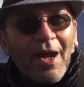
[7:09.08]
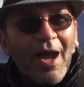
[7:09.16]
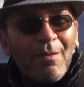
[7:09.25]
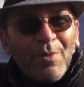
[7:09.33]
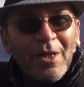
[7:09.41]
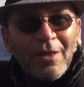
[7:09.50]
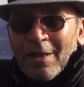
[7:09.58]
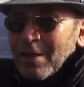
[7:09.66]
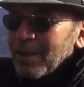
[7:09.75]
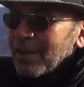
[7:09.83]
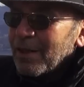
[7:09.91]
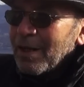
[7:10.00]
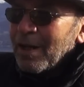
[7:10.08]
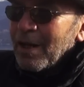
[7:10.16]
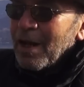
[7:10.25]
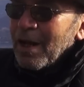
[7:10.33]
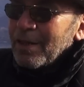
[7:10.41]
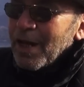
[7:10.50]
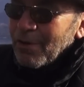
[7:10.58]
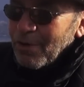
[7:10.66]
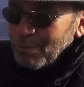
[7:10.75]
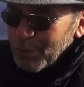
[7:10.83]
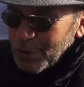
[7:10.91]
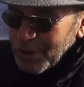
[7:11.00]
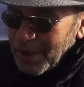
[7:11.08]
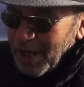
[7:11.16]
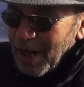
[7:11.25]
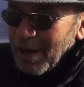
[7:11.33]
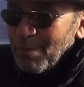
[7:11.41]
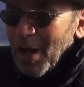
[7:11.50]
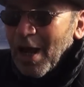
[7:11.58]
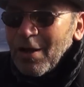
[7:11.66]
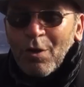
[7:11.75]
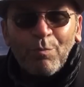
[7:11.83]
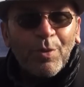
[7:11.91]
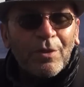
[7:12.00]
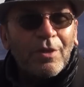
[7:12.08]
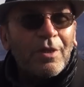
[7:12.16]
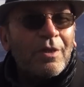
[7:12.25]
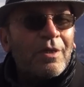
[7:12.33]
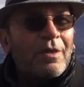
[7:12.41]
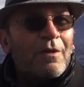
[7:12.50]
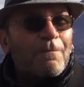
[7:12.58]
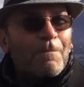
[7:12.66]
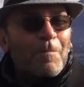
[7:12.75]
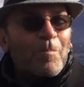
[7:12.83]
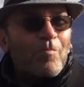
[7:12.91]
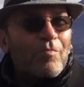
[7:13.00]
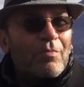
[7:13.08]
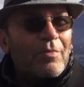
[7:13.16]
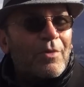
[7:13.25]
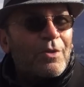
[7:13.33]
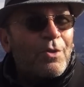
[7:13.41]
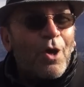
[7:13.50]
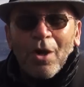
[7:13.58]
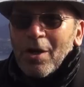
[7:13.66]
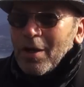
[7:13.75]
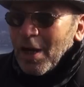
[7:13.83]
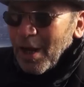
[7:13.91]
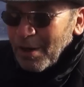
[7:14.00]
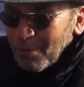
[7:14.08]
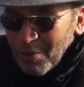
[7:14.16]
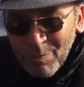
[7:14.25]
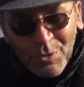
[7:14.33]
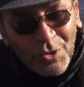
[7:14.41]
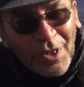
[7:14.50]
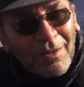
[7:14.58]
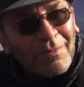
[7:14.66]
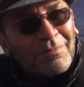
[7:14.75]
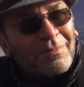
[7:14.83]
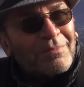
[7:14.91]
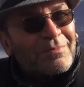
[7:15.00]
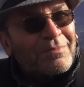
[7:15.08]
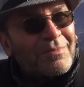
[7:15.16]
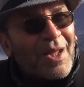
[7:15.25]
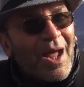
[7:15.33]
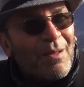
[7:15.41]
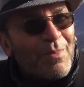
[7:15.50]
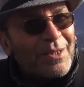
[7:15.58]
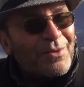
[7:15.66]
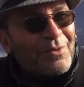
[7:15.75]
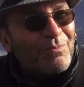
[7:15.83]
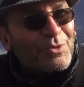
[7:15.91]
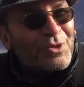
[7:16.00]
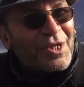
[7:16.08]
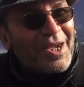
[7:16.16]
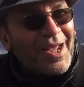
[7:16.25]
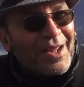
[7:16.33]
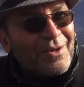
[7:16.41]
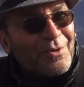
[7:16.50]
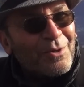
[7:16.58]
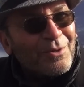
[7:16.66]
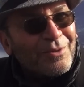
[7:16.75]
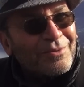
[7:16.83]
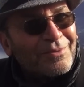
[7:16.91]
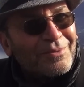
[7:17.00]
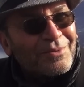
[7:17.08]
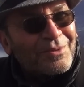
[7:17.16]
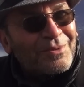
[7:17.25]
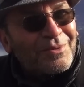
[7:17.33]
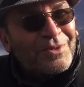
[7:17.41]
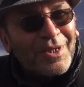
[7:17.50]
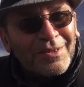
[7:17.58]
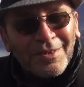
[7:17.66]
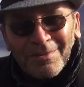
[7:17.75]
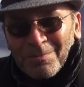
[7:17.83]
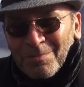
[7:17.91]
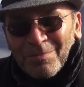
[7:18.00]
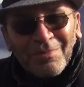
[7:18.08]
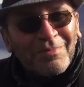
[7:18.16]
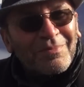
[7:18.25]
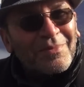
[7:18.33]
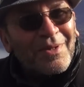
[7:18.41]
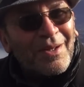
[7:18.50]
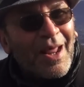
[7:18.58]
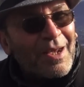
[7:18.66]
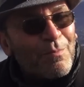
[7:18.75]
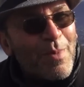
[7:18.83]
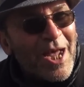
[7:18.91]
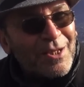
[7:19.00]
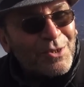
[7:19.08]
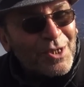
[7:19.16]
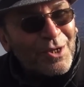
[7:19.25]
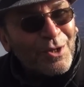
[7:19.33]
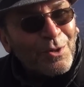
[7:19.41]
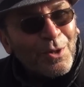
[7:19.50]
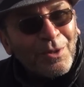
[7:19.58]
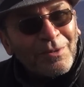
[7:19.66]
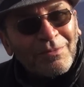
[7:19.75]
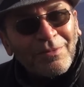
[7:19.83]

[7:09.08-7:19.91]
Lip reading: coming, and then Rinpoche came, I opened the door, and I met Rinpoche again, Just like magic, Lama